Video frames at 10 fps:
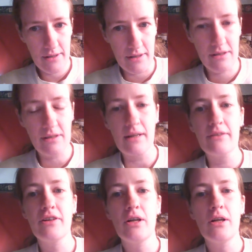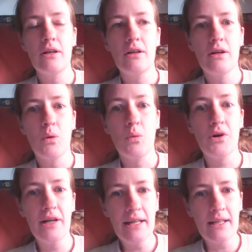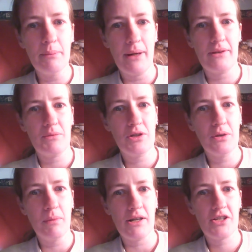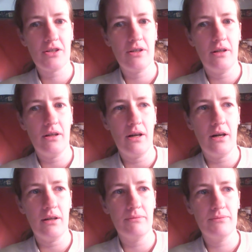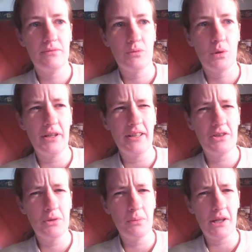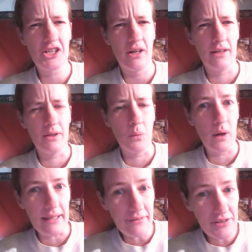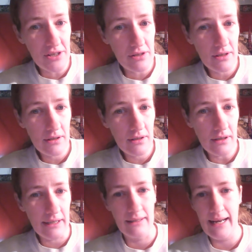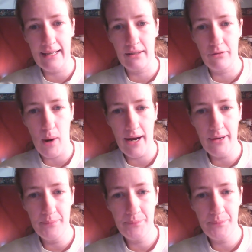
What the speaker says: Instead of worrying about them too much, worrying too much on the what ifs in a negative way,